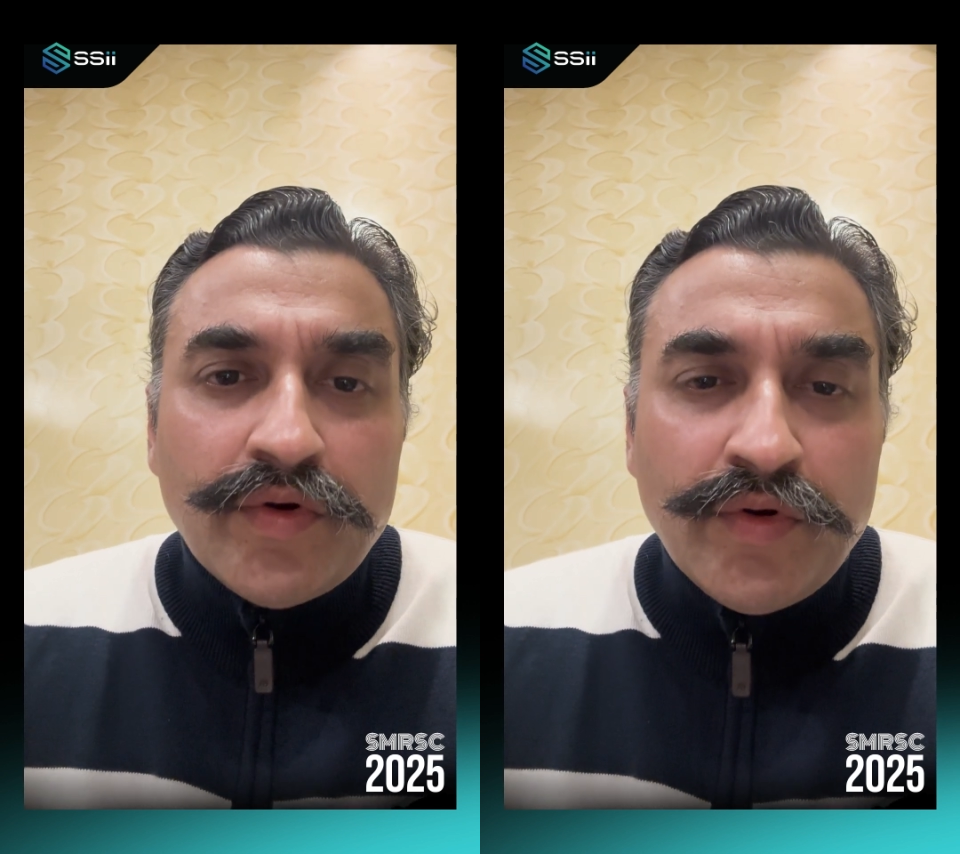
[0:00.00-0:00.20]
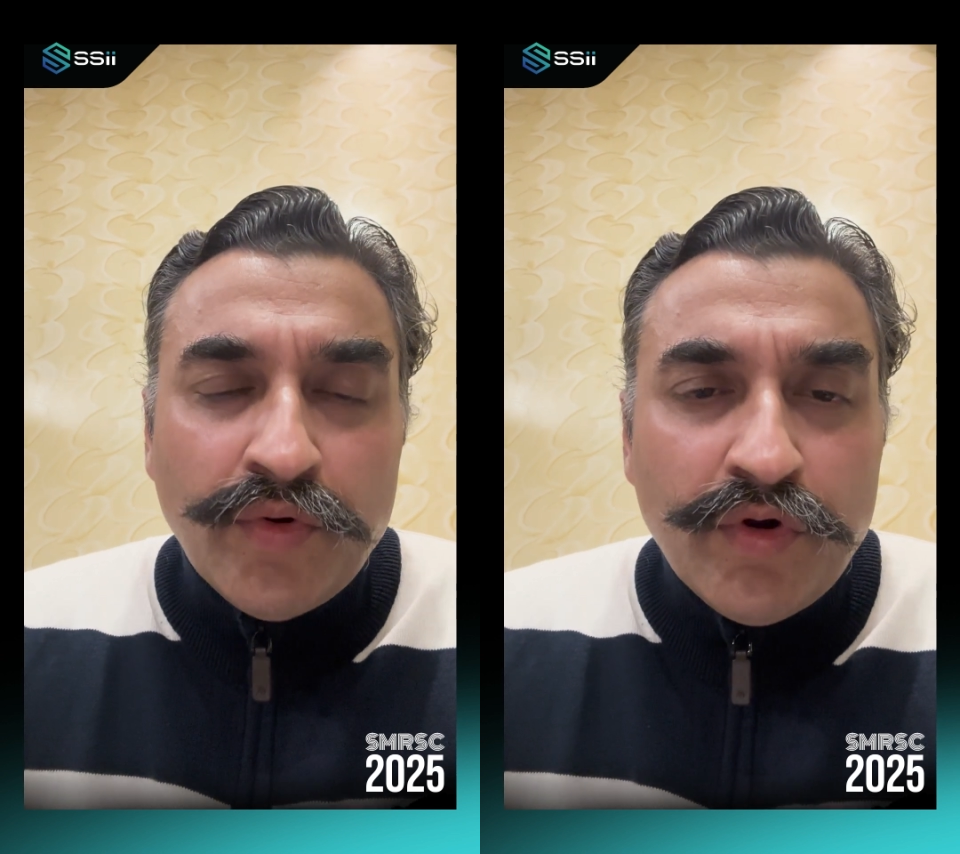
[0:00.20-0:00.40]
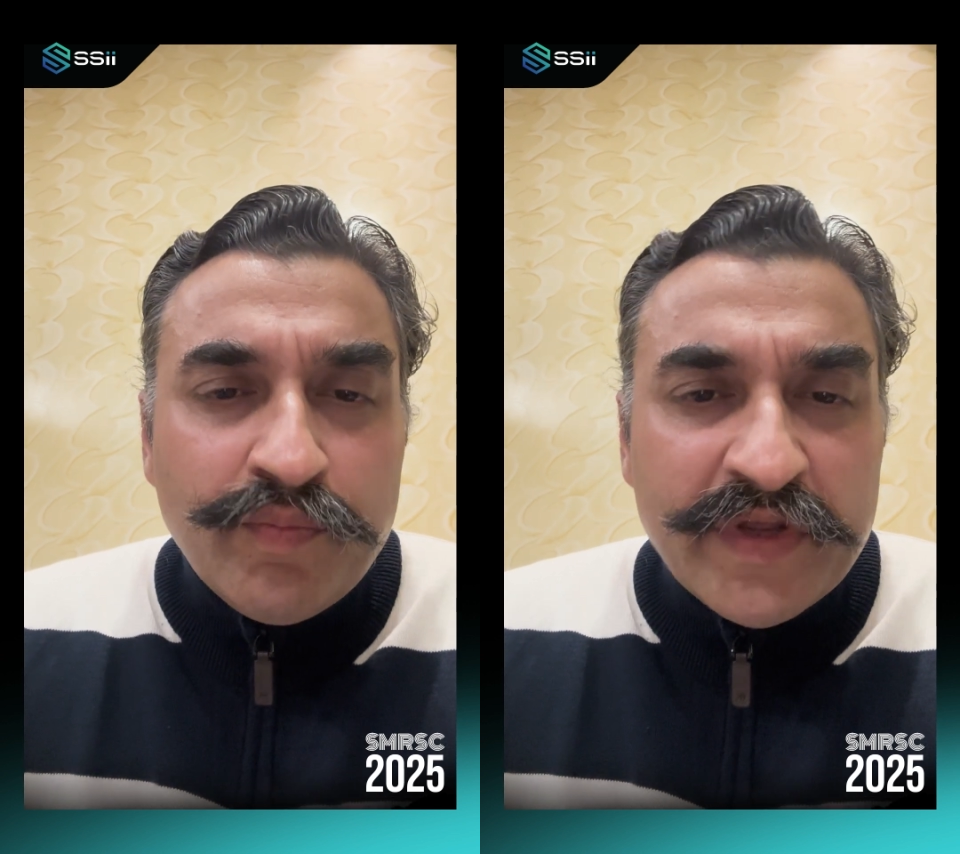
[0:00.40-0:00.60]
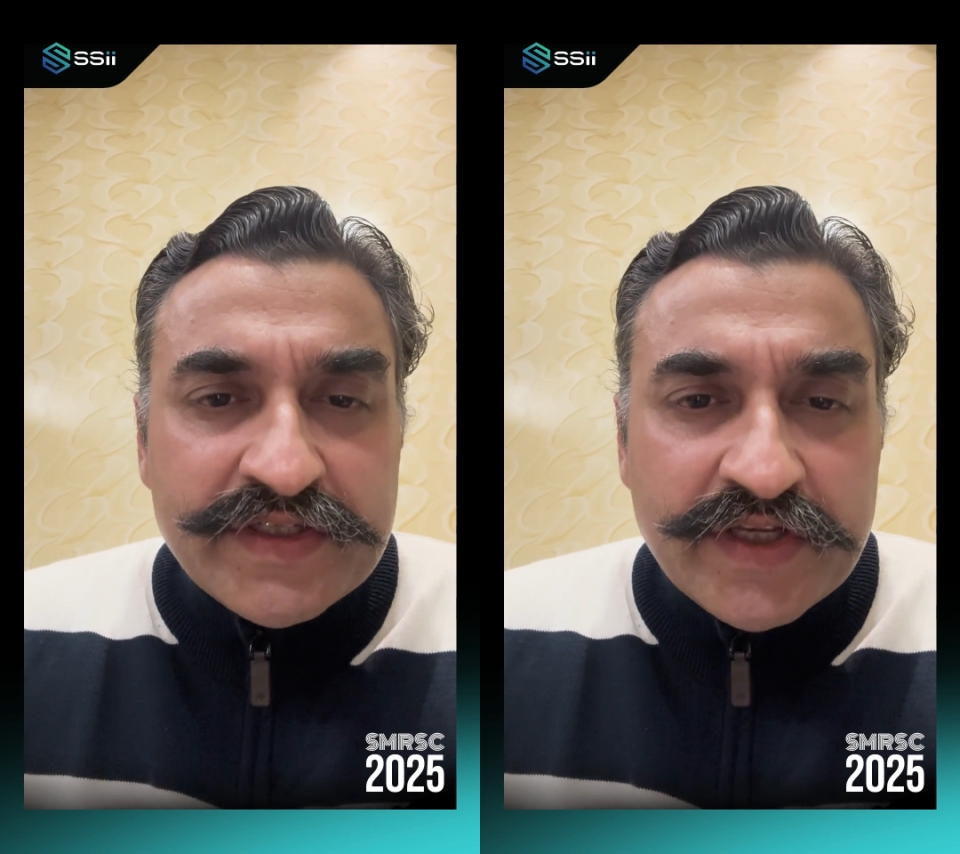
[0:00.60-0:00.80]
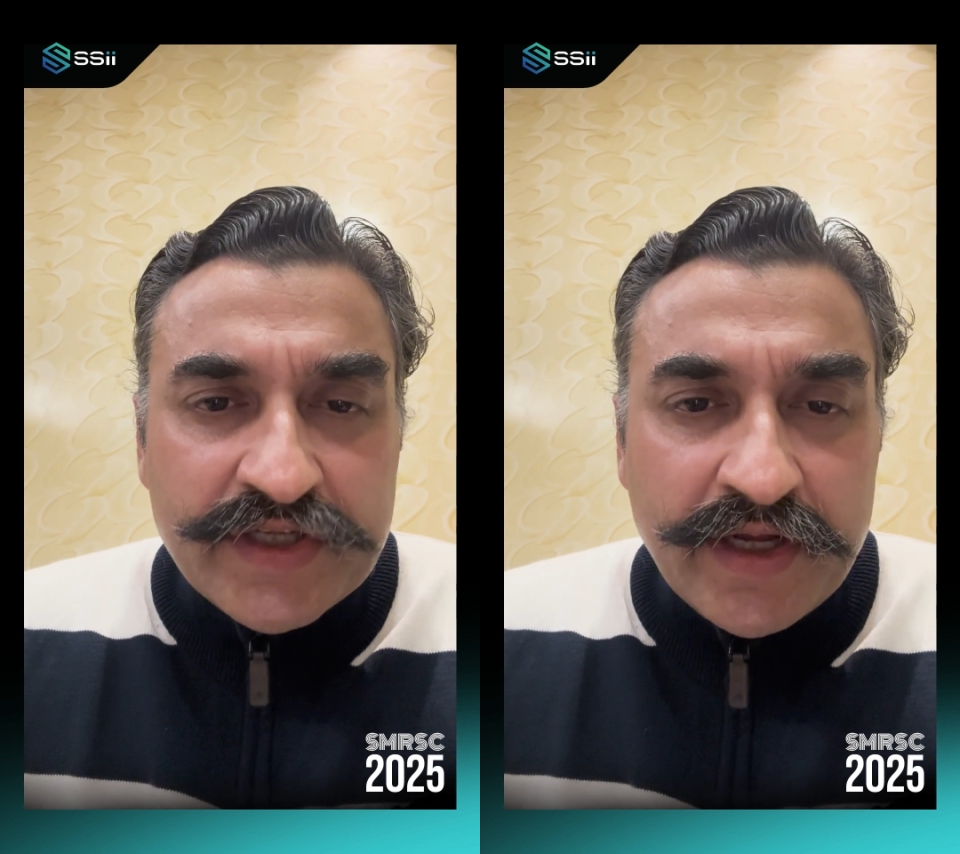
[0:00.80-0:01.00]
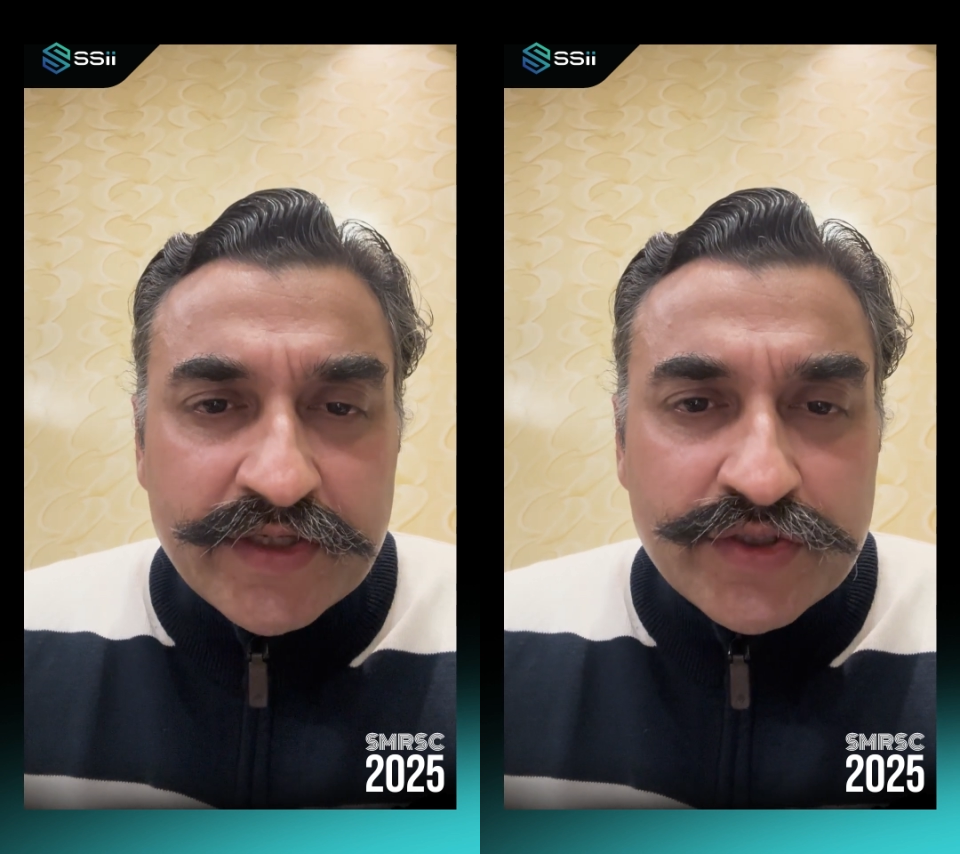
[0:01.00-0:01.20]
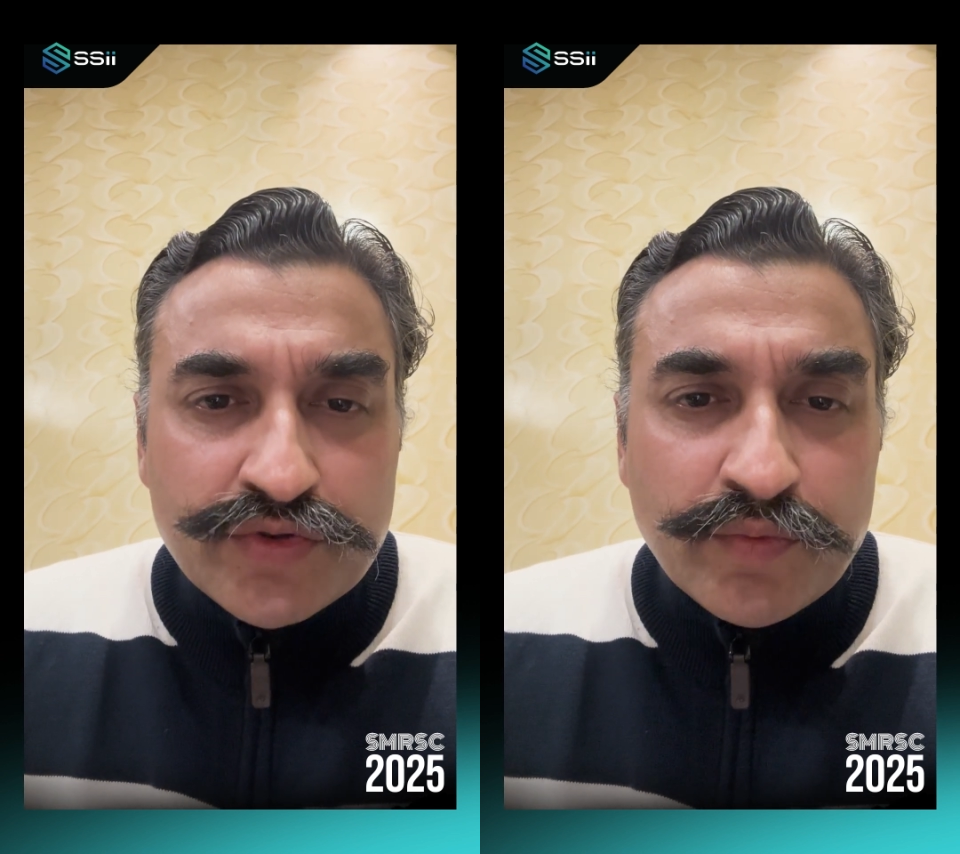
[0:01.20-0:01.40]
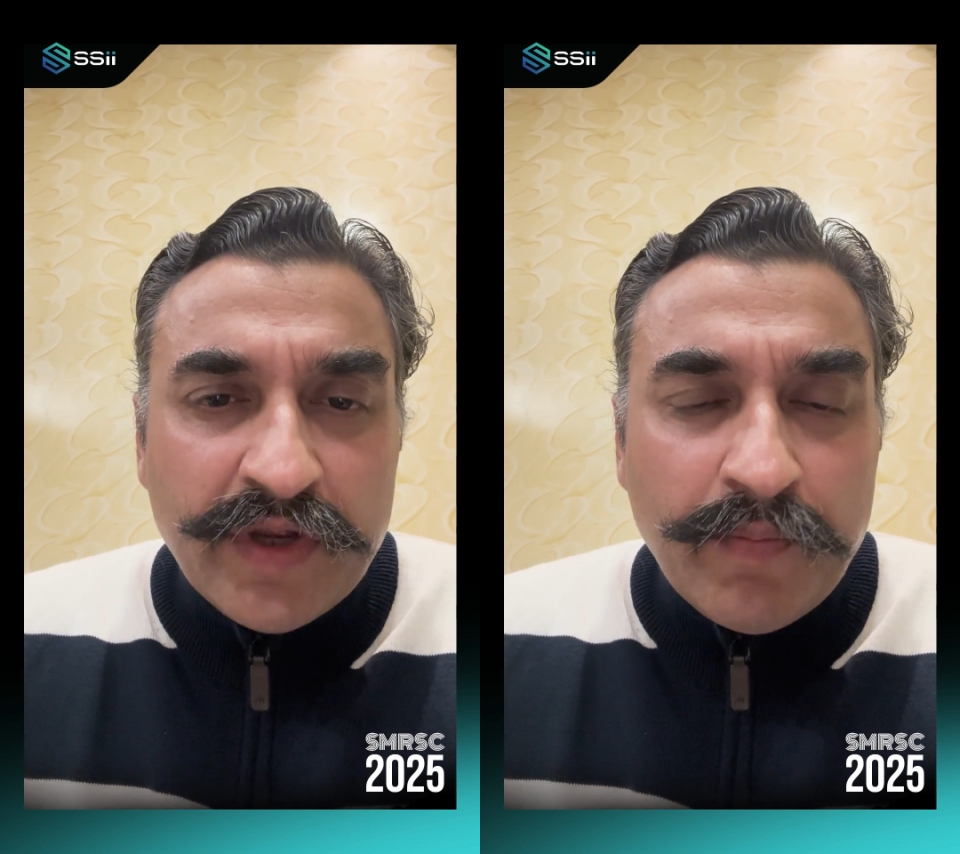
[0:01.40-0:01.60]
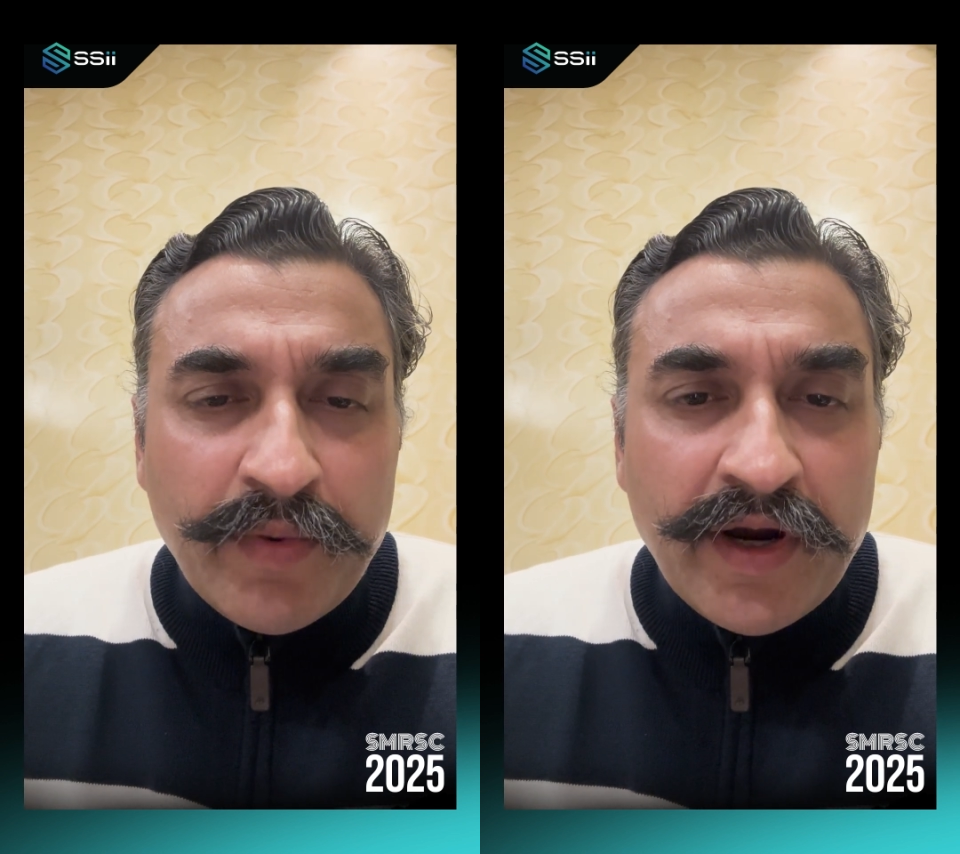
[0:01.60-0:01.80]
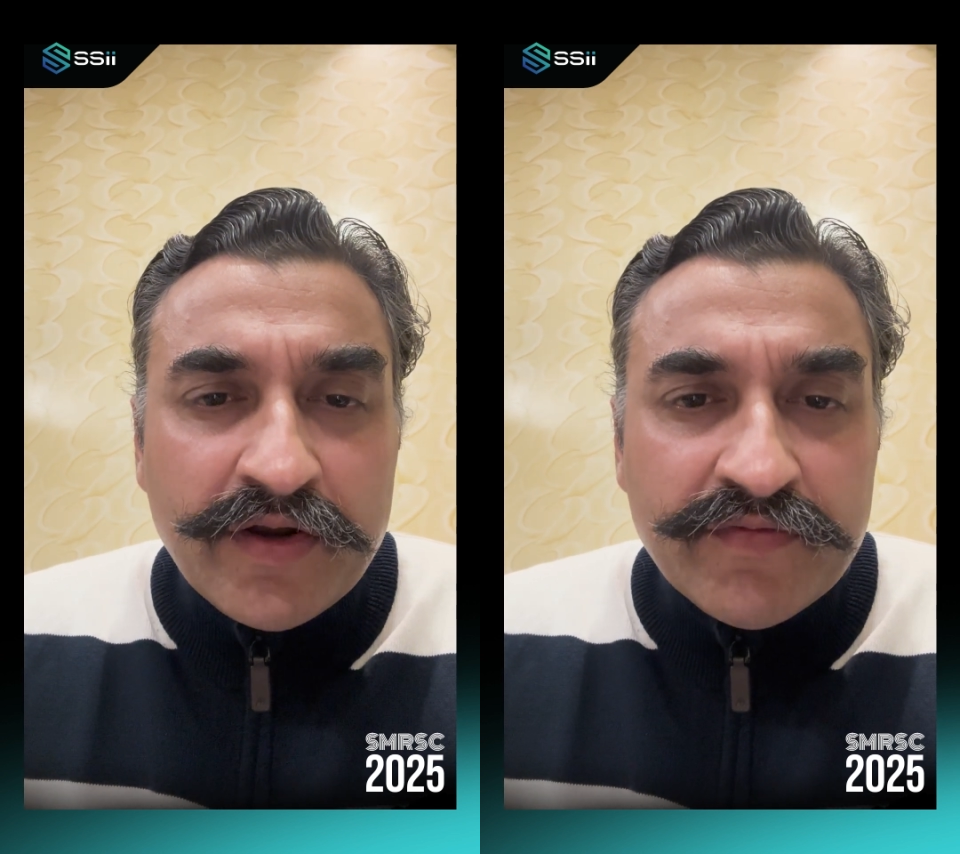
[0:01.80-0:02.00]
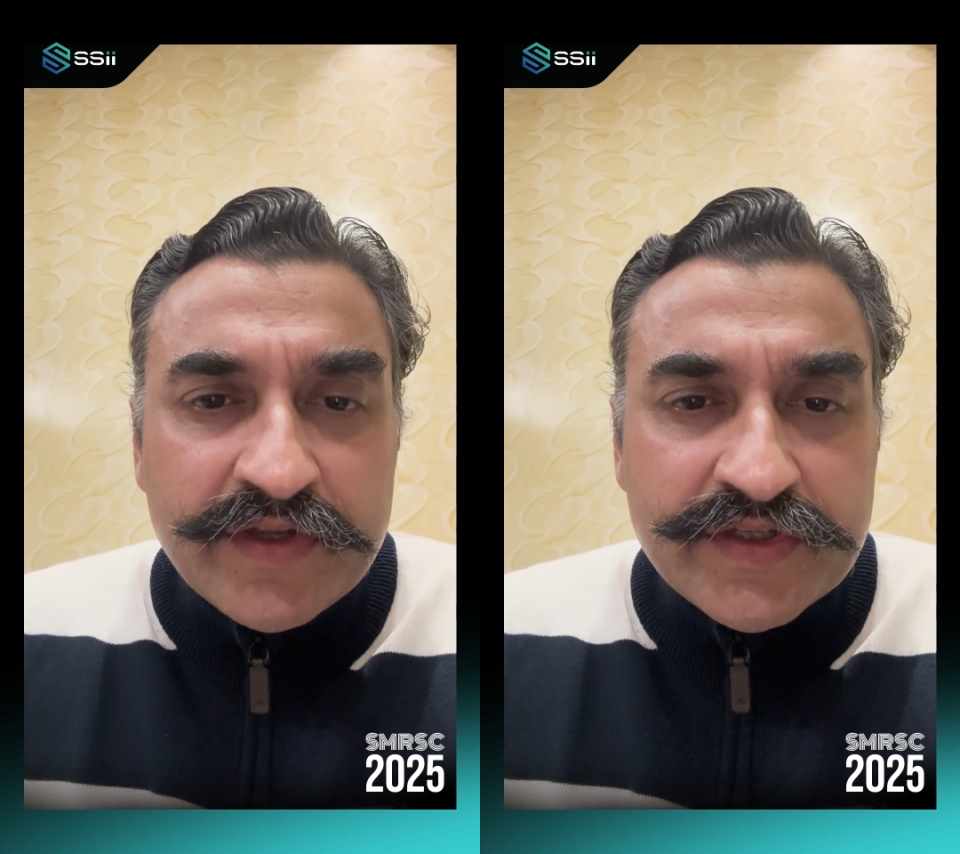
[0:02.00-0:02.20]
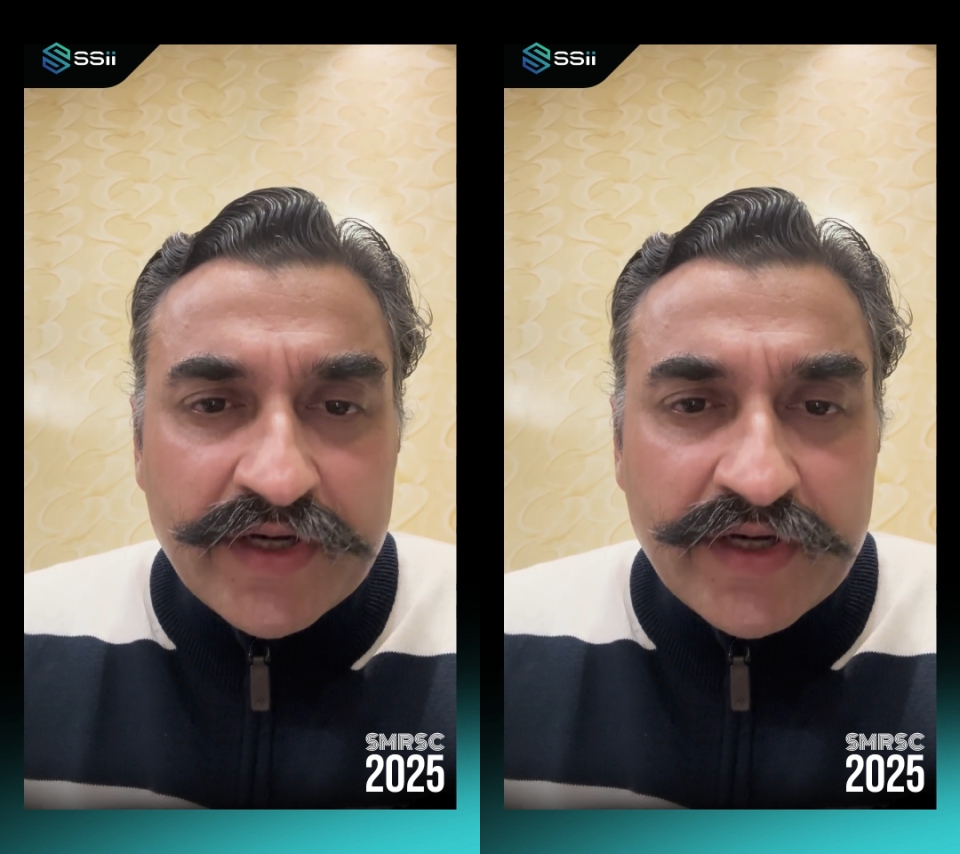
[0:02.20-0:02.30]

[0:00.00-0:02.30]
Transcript: Don't miss the chance to be a part of this